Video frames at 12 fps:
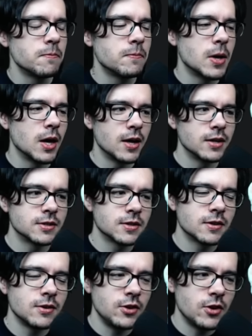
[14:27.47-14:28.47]
but,
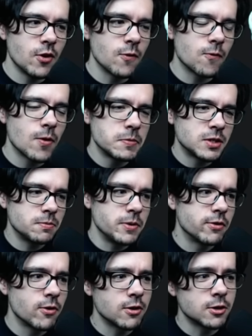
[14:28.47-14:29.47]
you know, from a
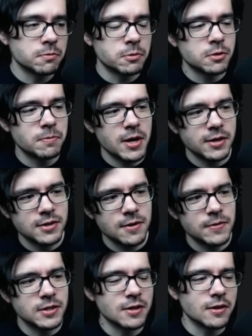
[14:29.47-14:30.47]
speedrunner's perspective,
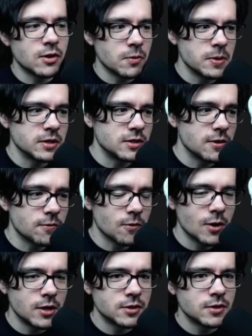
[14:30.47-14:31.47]
it's a little bit
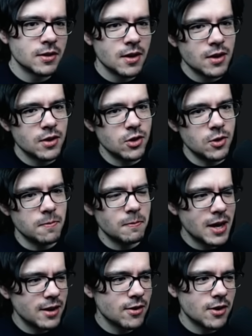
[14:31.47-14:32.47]
different. You
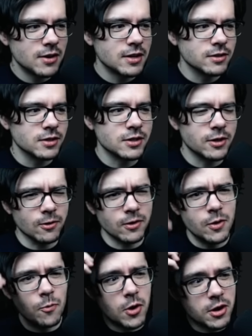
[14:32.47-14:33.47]
might not
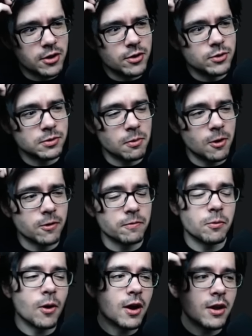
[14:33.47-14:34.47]
necessarily want to use Mark of
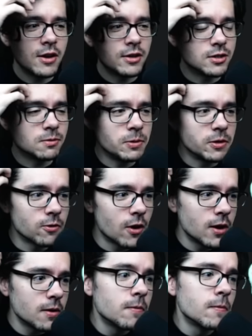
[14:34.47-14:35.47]
Pride in a
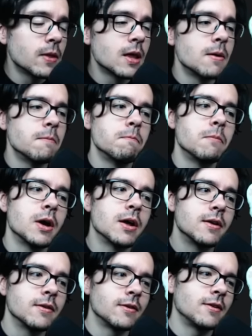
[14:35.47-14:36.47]
speedrun, but
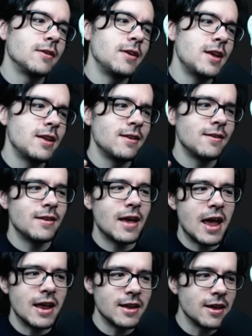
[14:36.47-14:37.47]
in
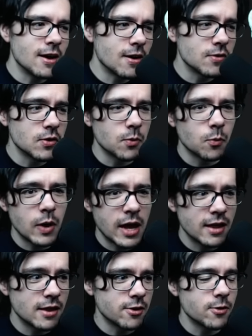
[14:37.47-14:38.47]
any other way
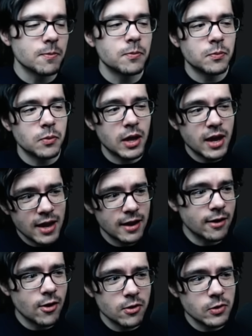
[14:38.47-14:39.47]
that you're playing
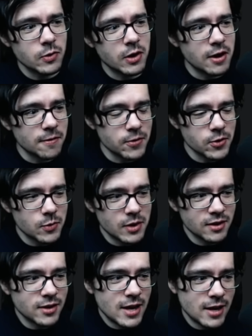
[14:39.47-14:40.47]
Hollow Knight, if you're
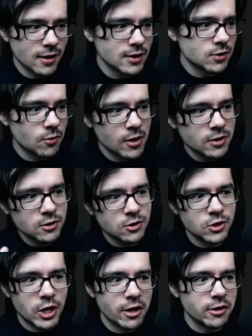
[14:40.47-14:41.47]
doing hitless runs,
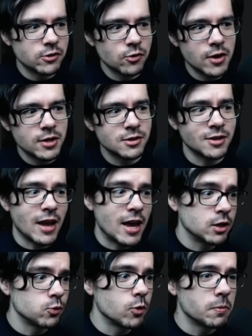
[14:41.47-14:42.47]
challenge runs,
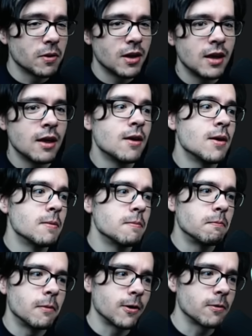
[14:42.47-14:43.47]
casual play,
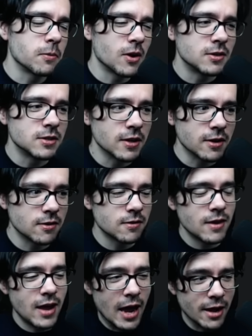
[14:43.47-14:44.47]
Mark of Pride's like
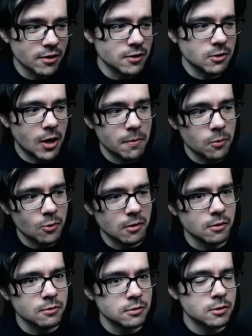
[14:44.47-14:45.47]
at the top or
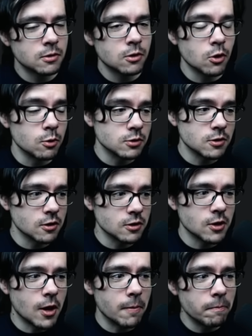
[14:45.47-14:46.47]
close to the
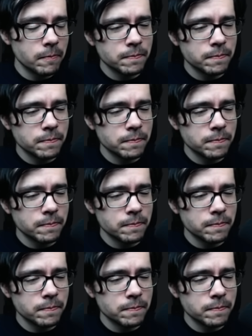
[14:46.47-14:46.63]
top.